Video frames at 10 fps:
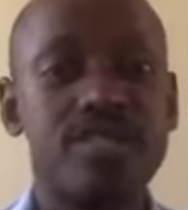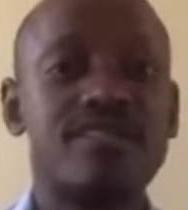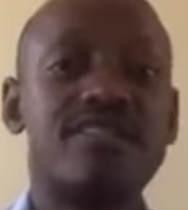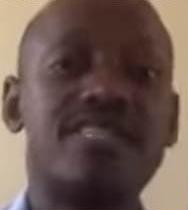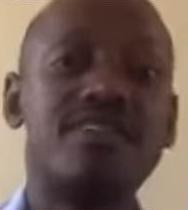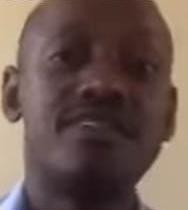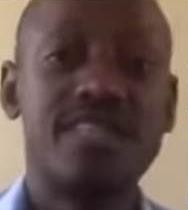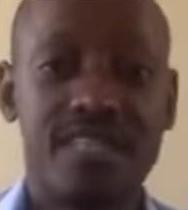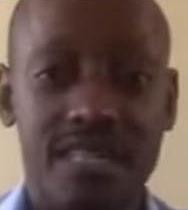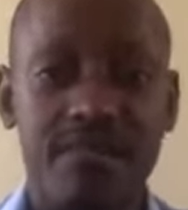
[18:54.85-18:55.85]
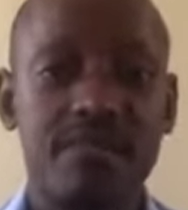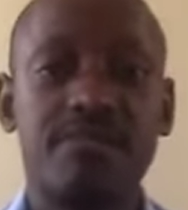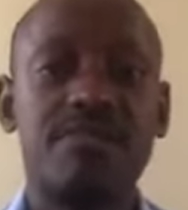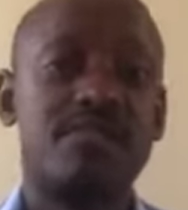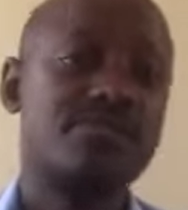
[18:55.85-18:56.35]
still
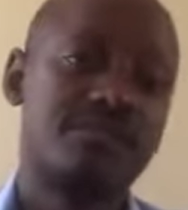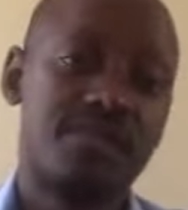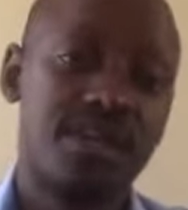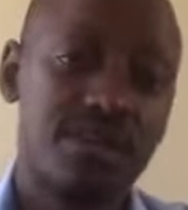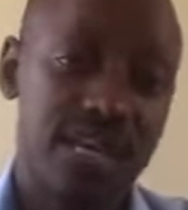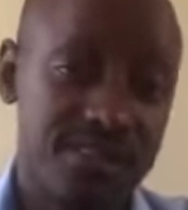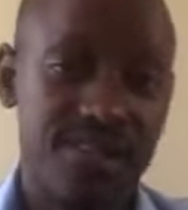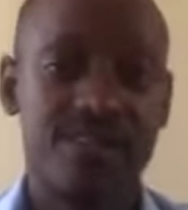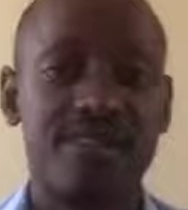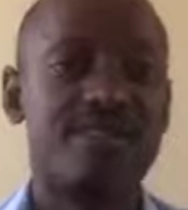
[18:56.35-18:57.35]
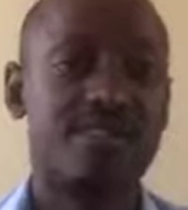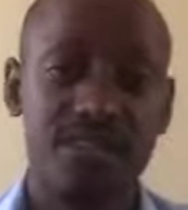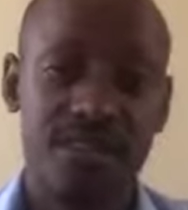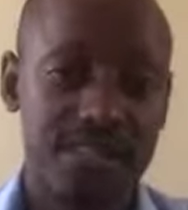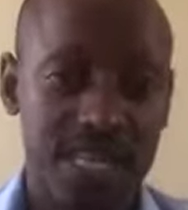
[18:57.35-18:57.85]
exists, it's still
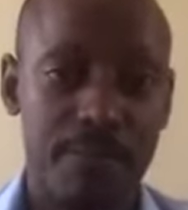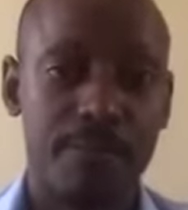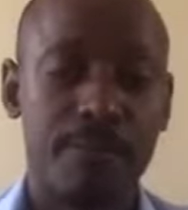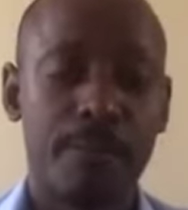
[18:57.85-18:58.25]
the same.